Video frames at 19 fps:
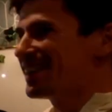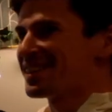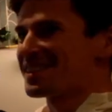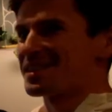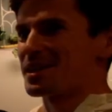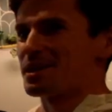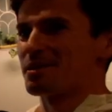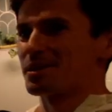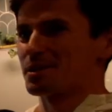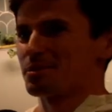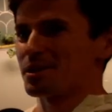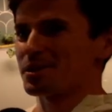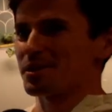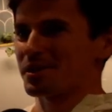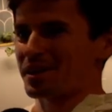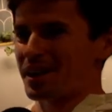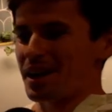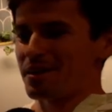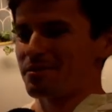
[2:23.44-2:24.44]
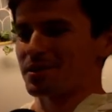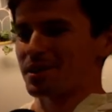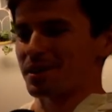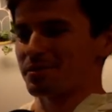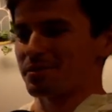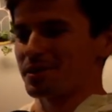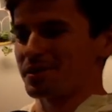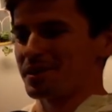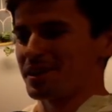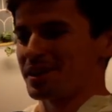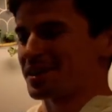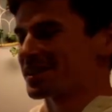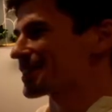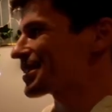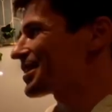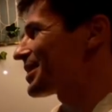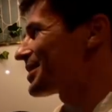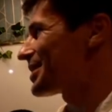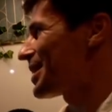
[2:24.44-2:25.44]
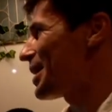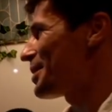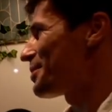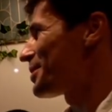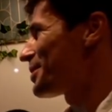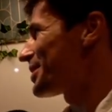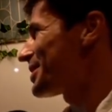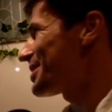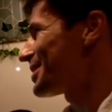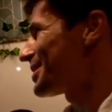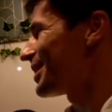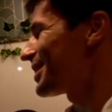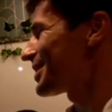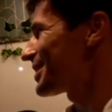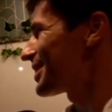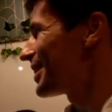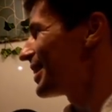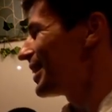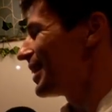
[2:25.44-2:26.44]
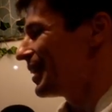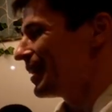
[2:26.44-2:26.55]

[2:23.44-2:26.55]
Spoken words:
So it was okay for a few years, now it's not.